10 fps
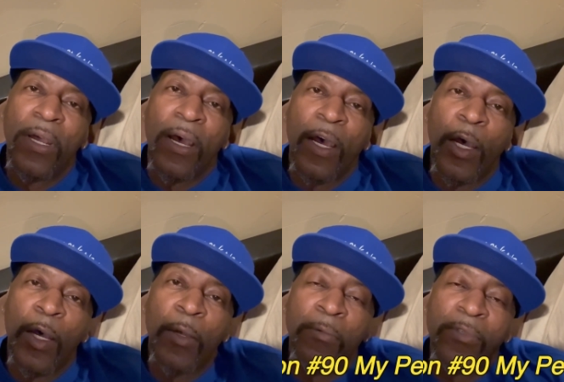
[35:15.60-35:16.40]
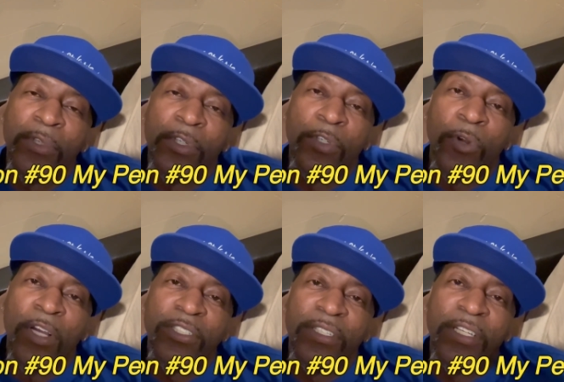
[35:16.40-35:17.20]
Um,
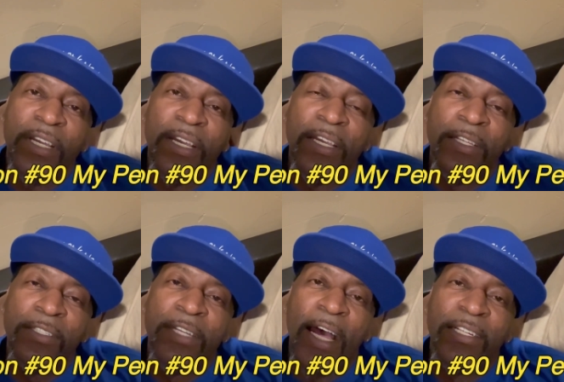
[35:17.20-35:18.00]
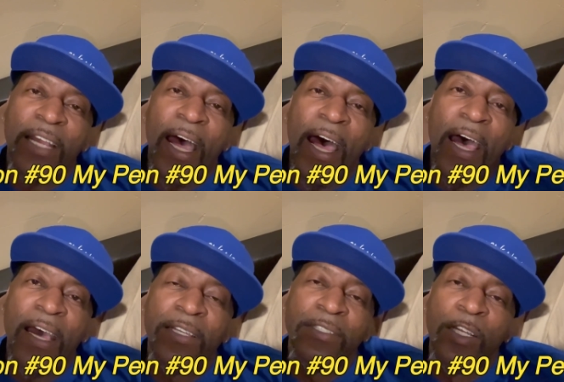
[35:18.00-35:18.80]
cross your T's, dot your
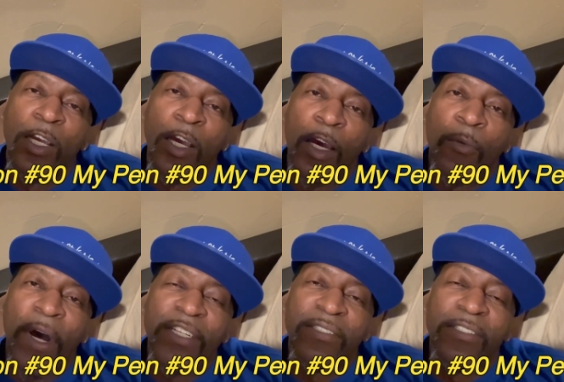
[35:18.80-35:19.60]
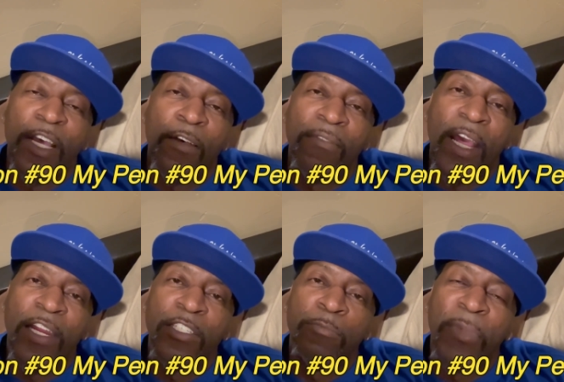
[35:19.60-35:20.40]
I's, and watch yourself. That
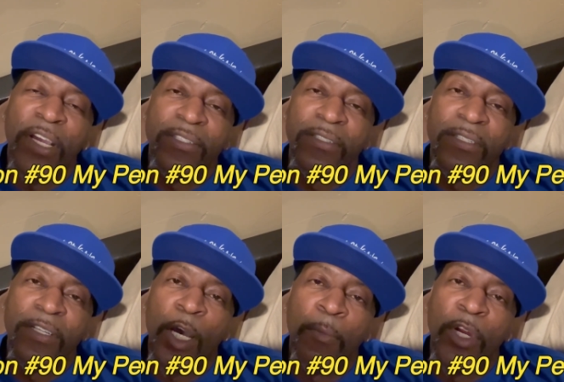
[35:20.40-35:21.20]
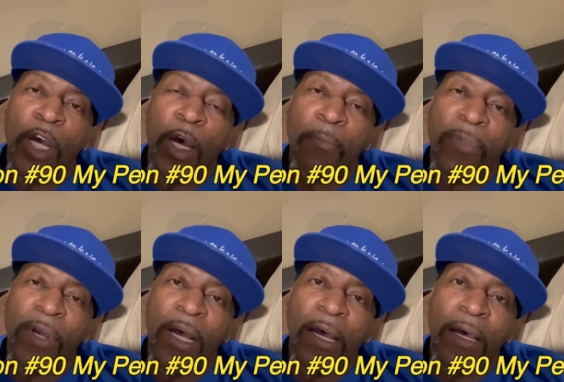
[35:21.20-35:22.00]
inspection is coming up
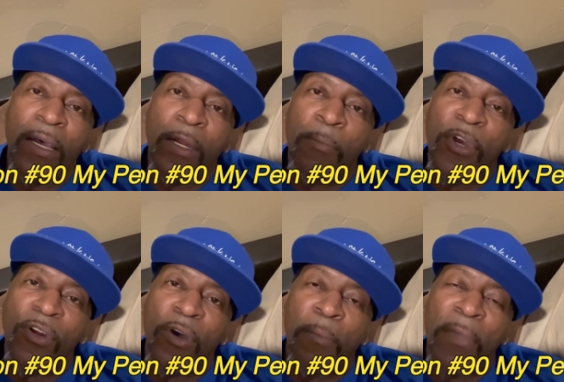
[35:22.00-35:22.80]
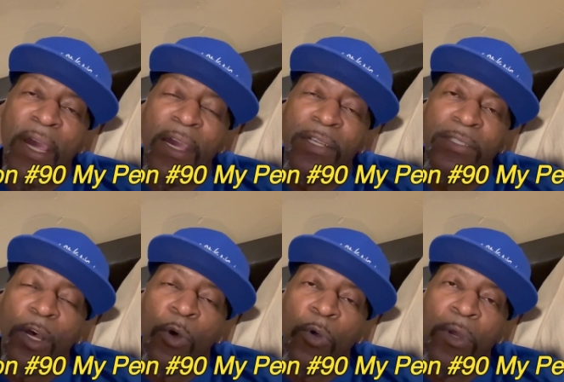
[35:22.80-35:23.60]
uh, in the middle of May,
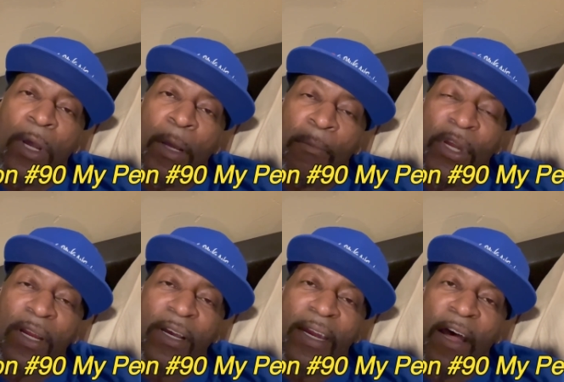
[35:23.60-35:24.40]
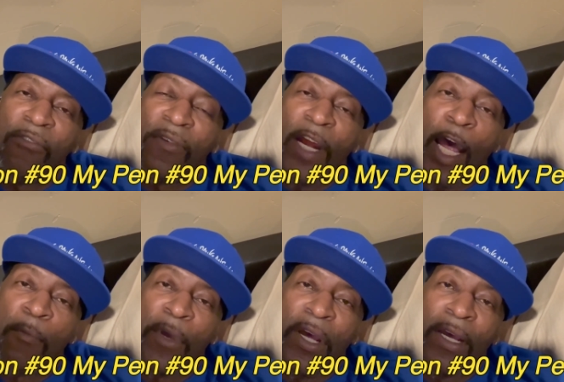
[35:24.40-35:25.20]
so be looking out for
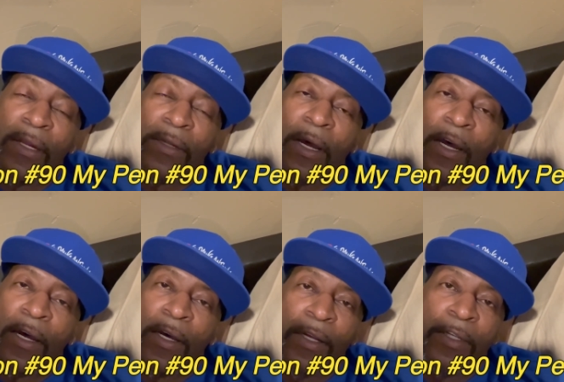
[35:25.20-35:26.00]
that, man. Uh,